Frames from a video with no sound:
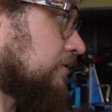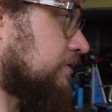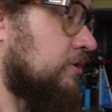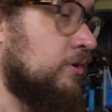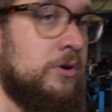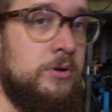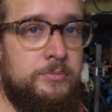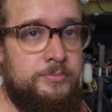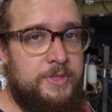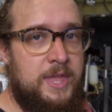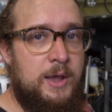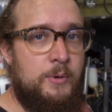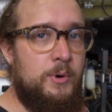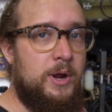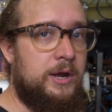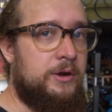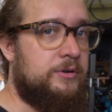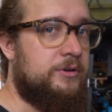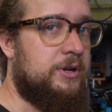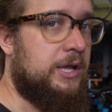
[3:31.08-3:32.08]
So that
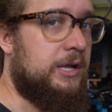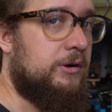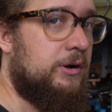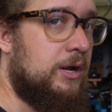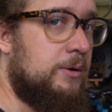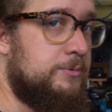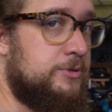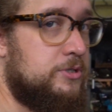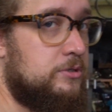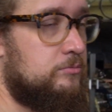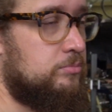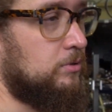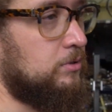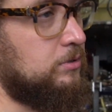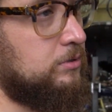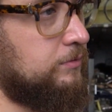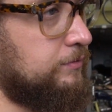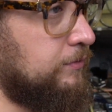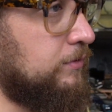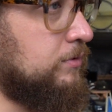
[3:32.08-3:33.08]
wiring diagram should
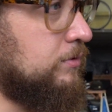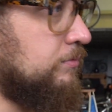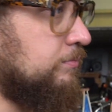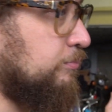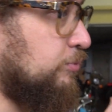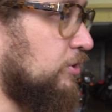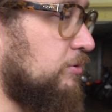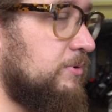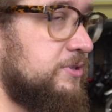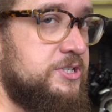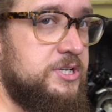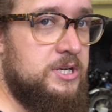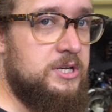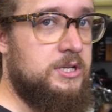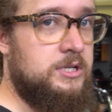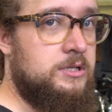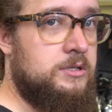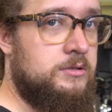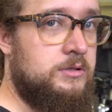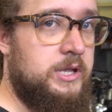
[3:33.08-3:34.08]
work for pretty much any